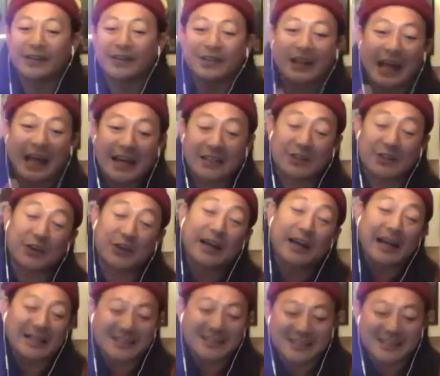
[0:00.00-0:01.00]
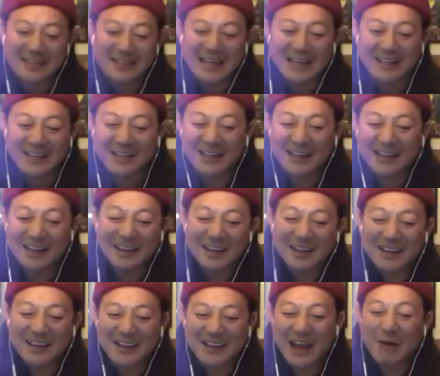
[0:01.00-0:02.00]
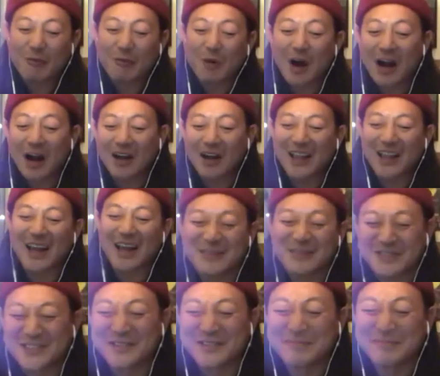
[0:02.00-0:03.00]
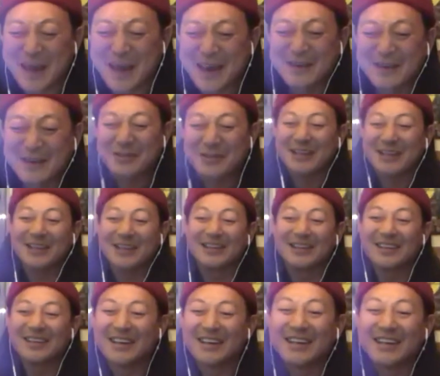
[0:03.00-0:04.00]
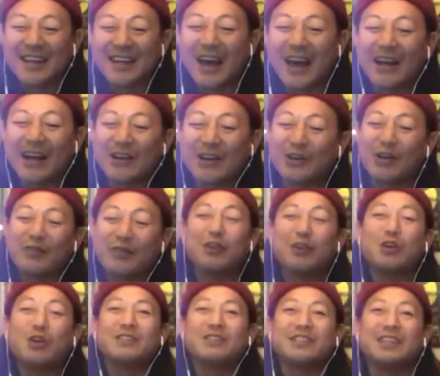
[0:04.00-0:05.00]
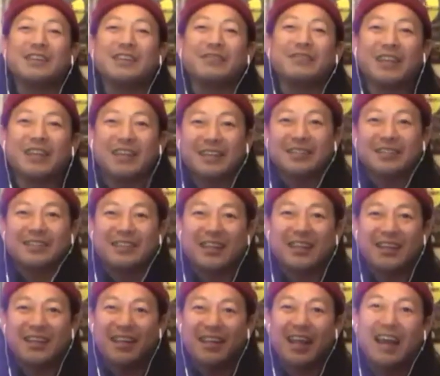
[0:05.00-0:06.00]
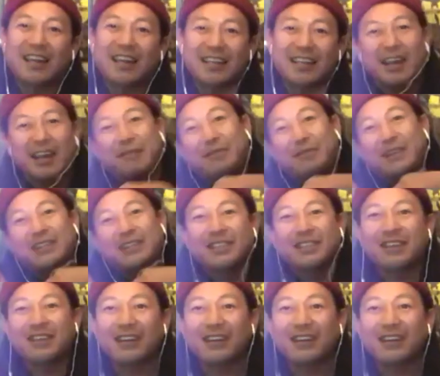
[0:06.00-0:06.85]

Last year I got sick. And while I was bedridden, I don't know if you know Steve Lee is the handicapped Asian.